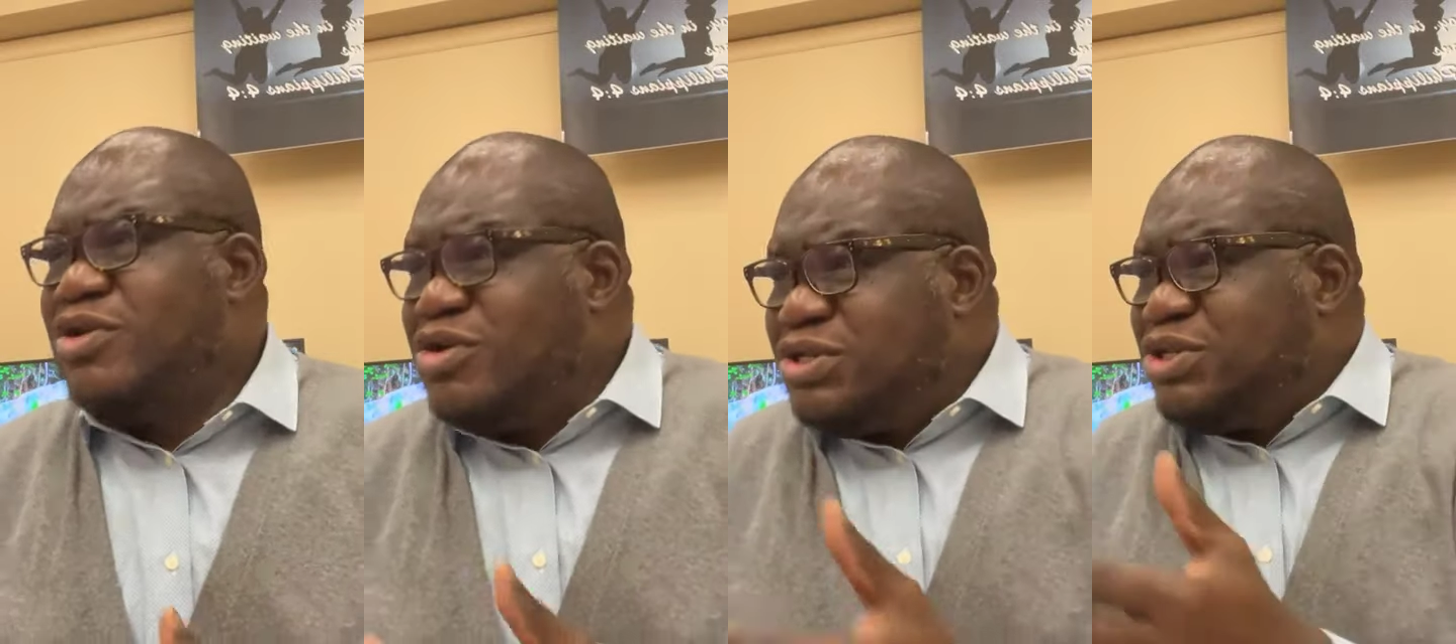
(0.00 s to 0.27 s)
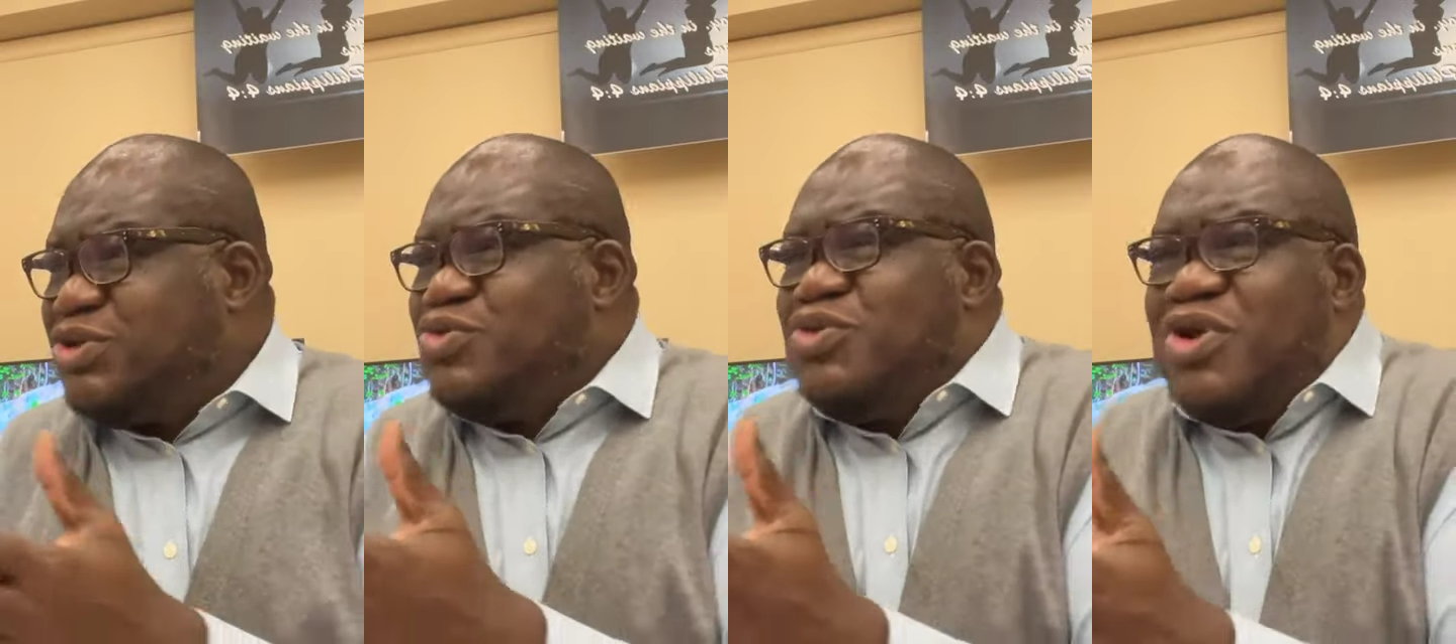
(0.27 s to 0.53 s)

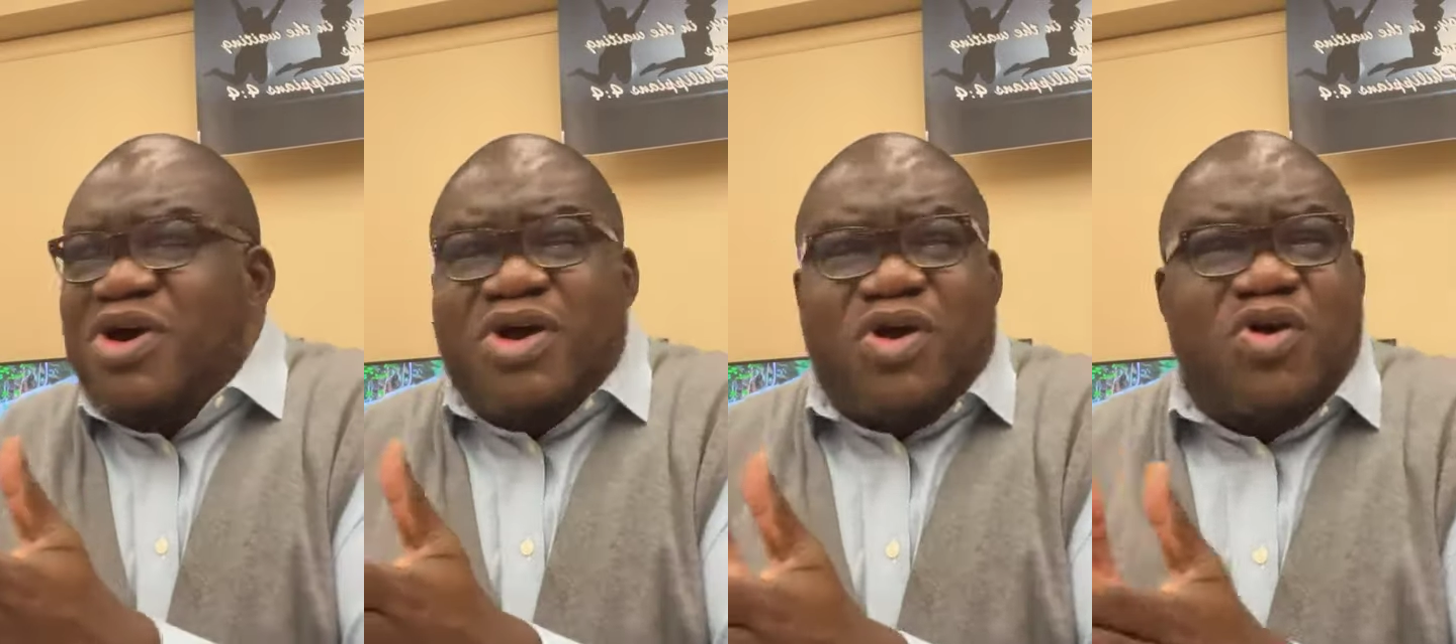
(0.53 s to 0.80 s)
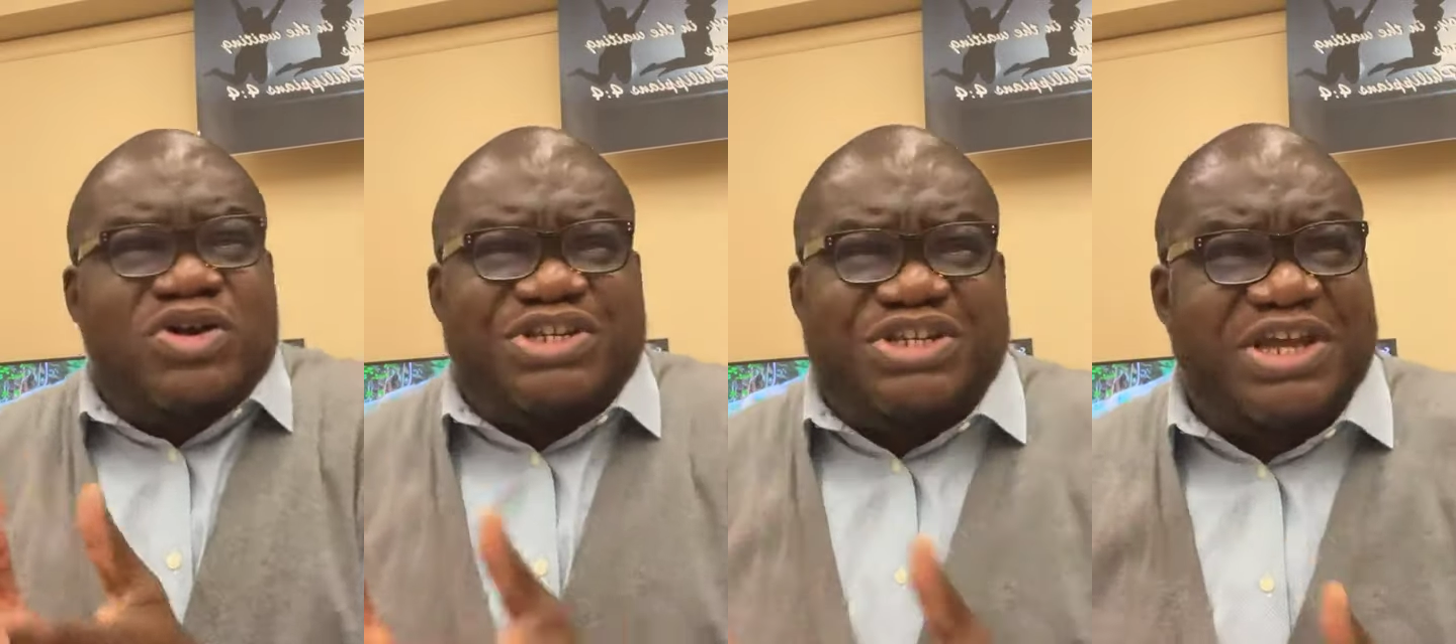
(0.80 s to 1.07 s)
Those two
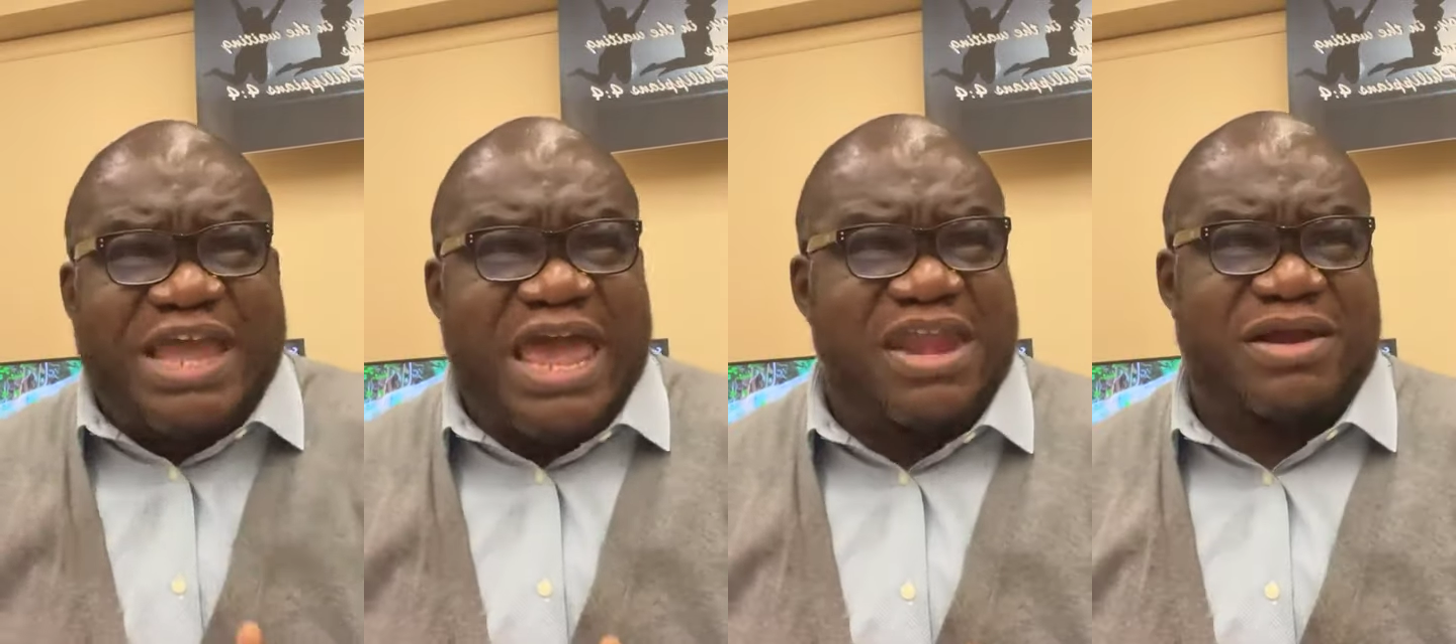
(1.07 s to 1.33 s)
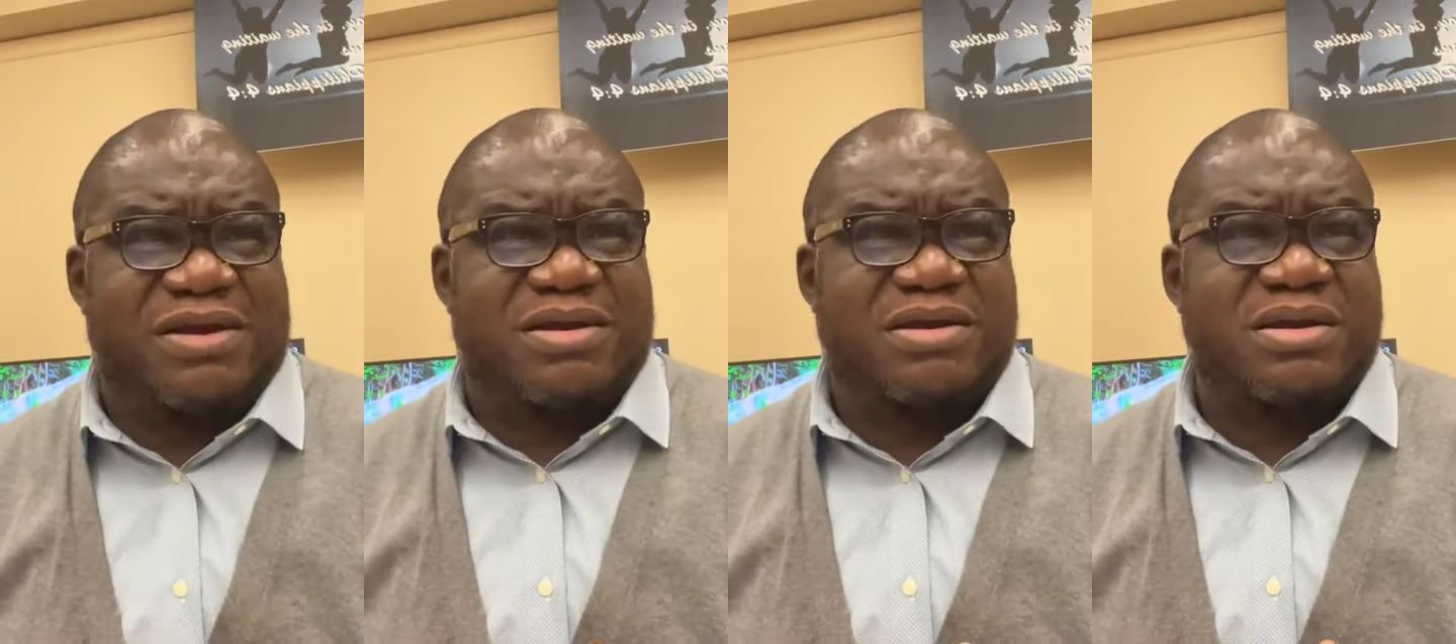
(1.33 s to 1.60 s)
don't go
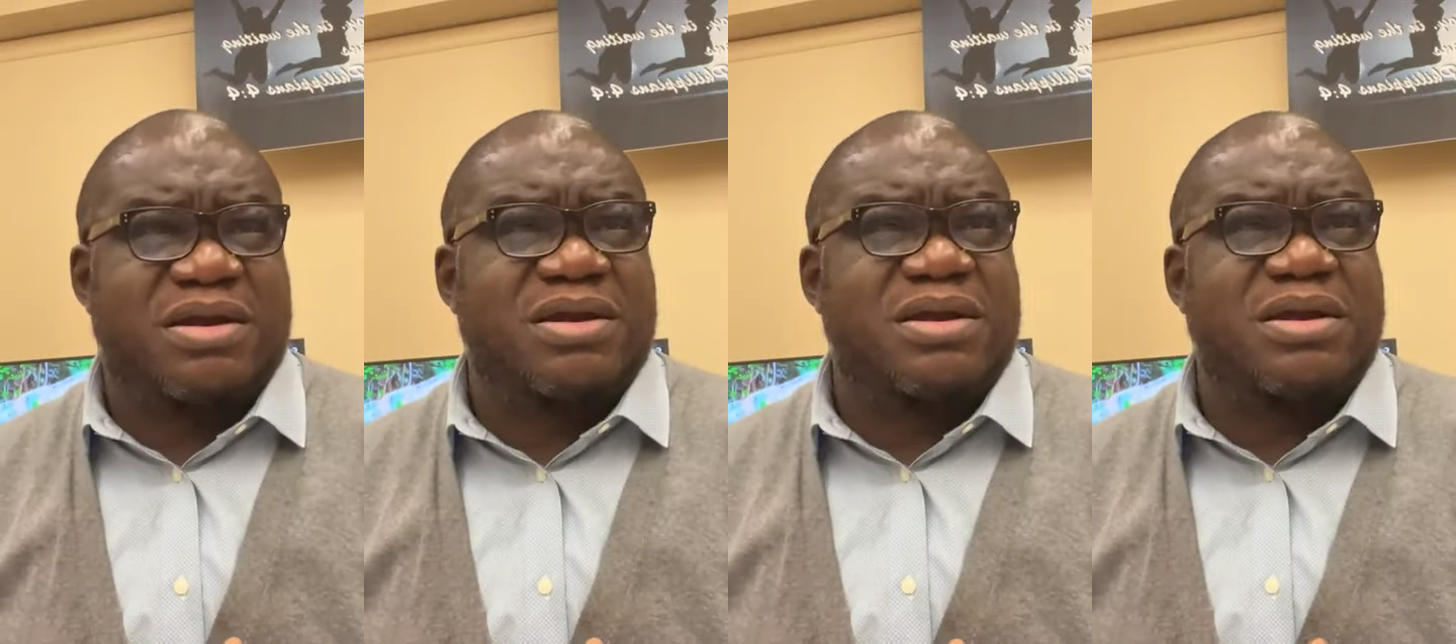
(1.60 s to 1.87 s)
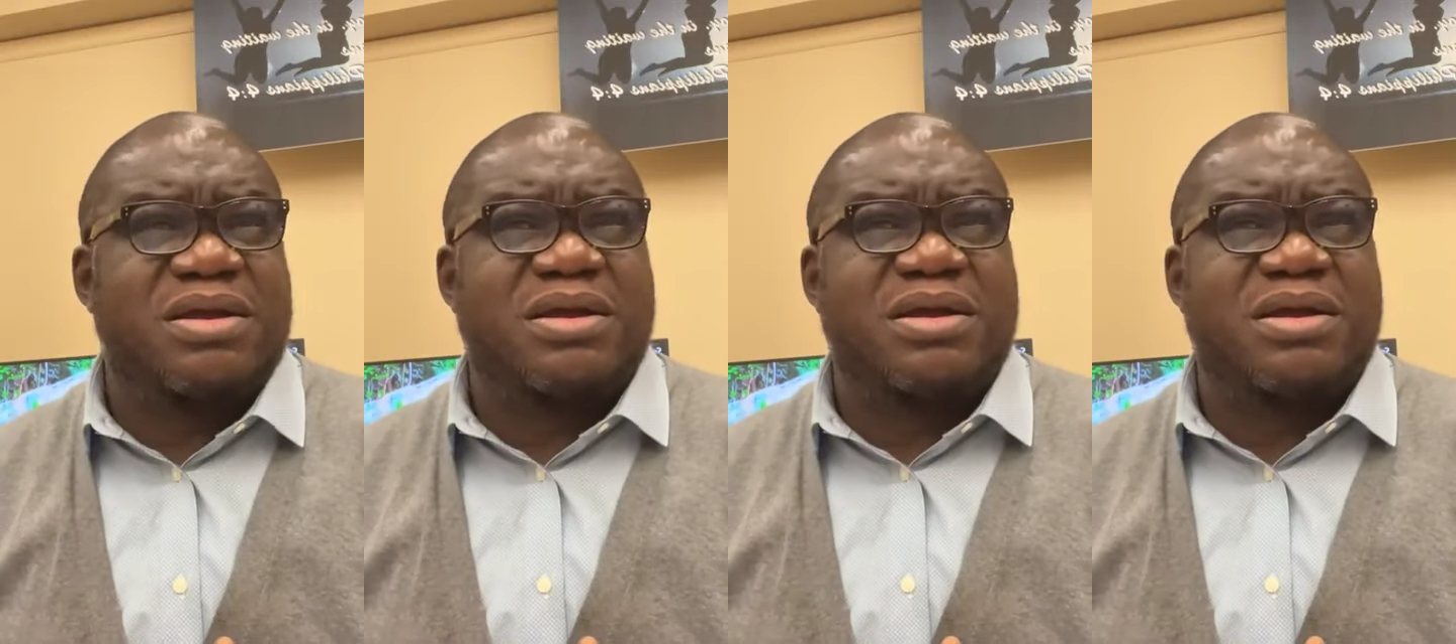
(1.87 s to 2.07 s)
together.